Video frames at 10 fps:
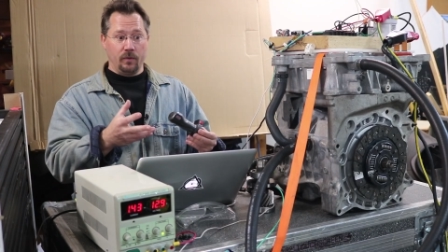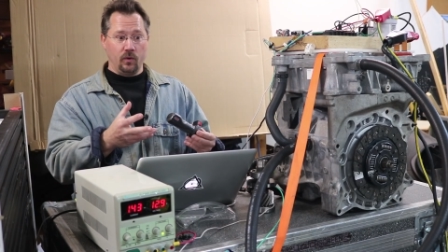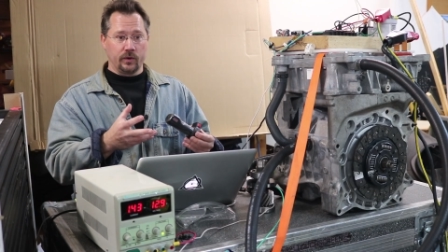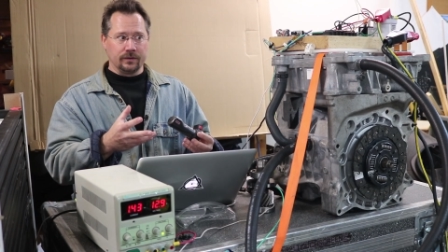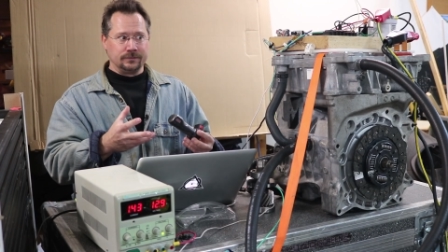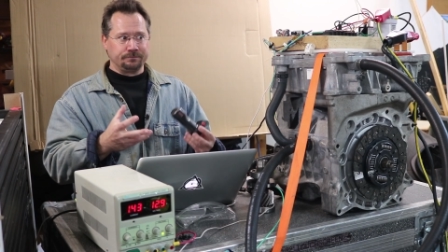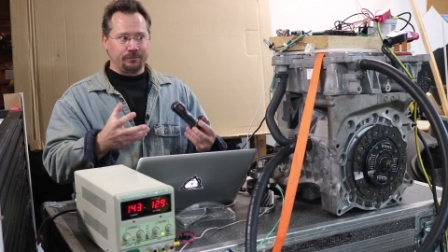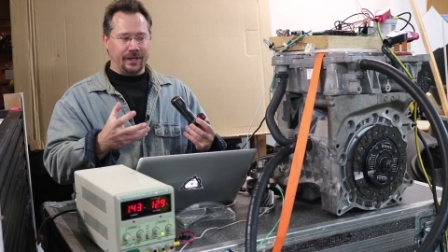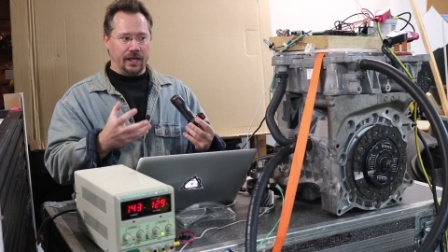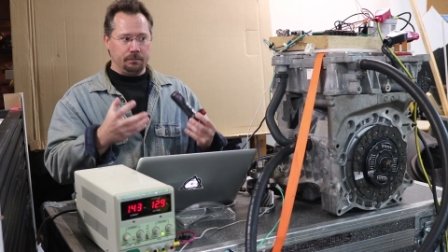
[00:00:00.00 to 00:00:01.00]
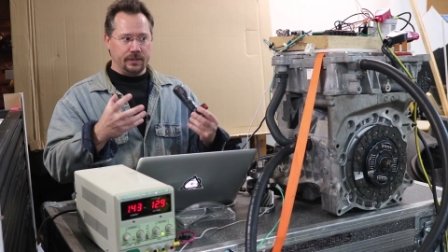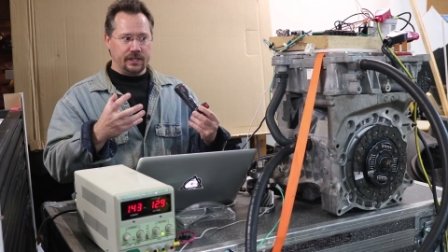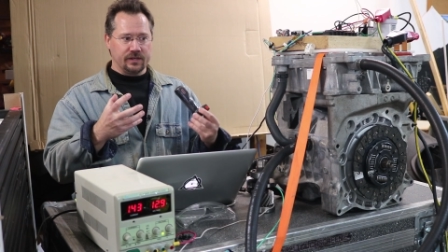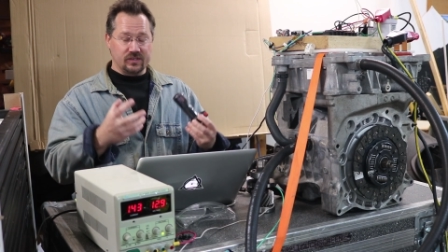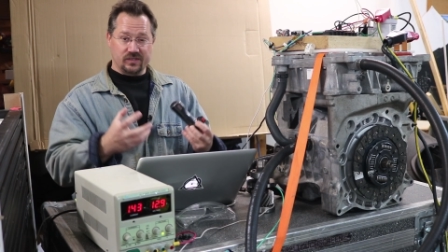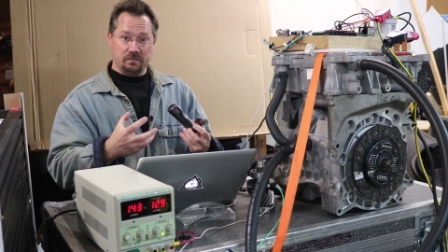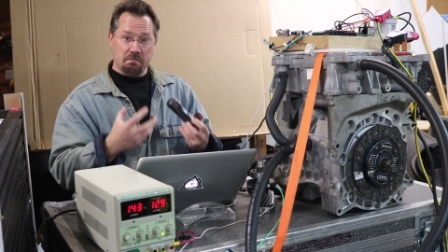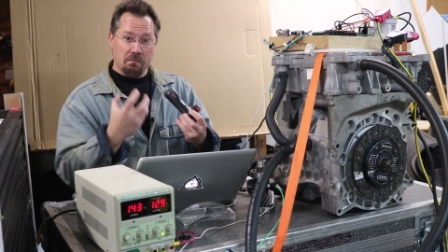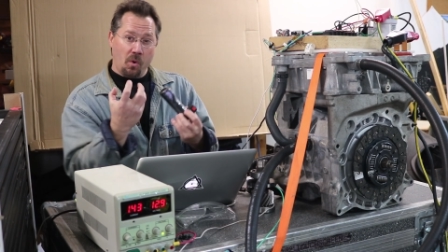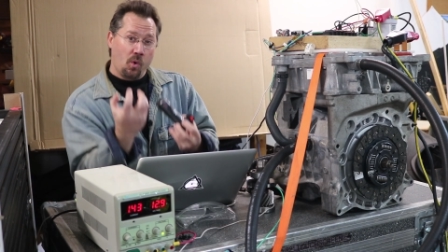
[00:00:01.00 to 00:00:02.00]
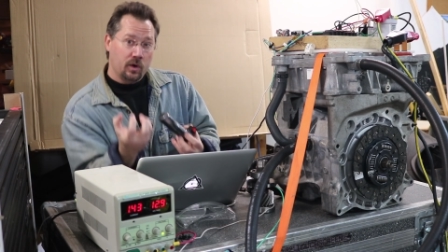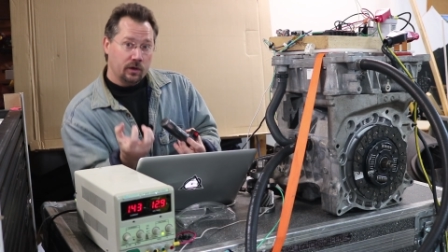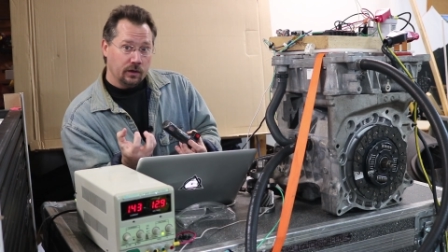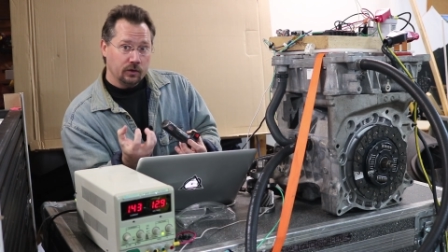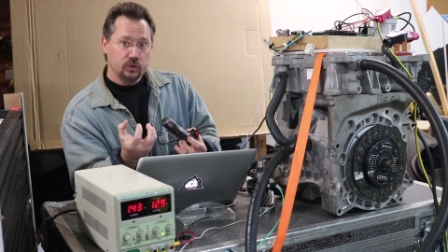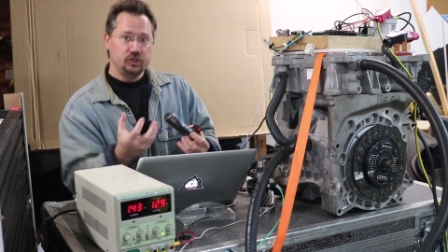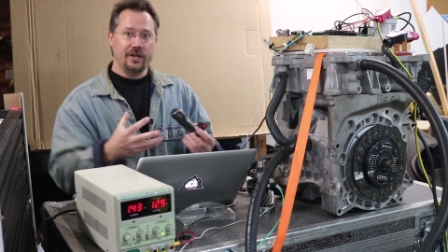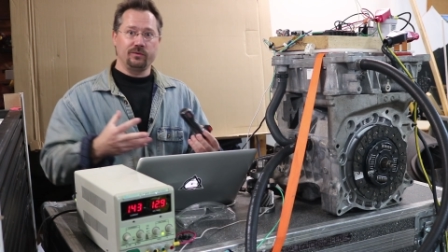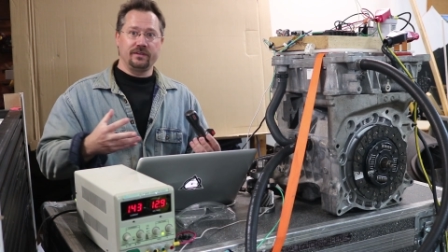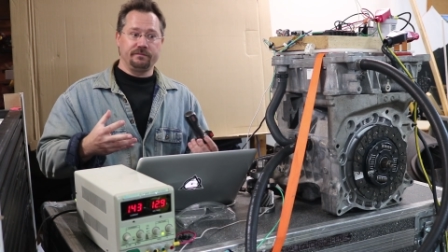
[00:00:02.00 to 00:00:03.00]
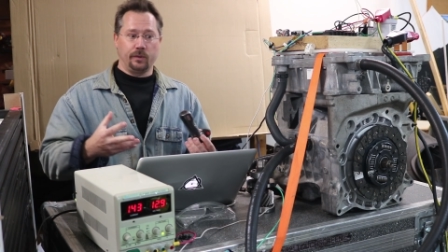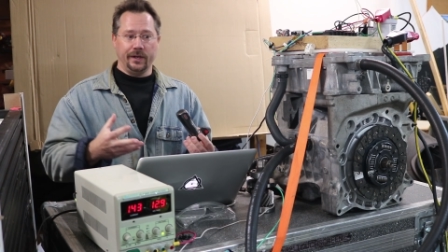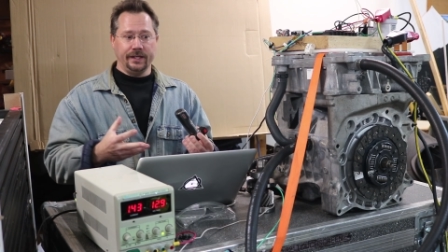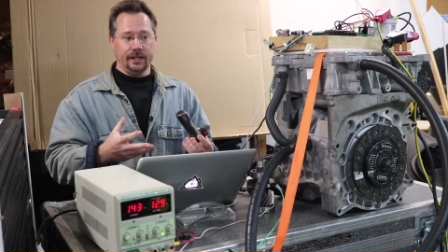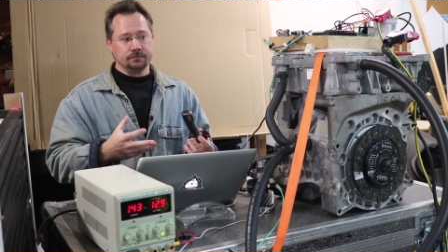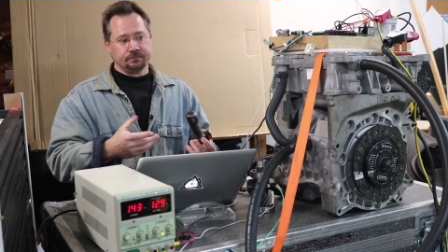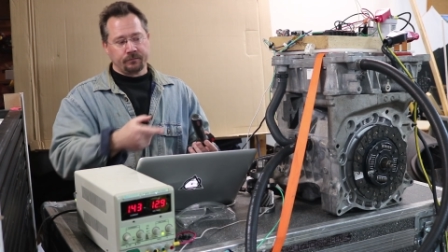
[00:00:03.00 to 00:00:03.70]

motor, and because it's more regenerative braking,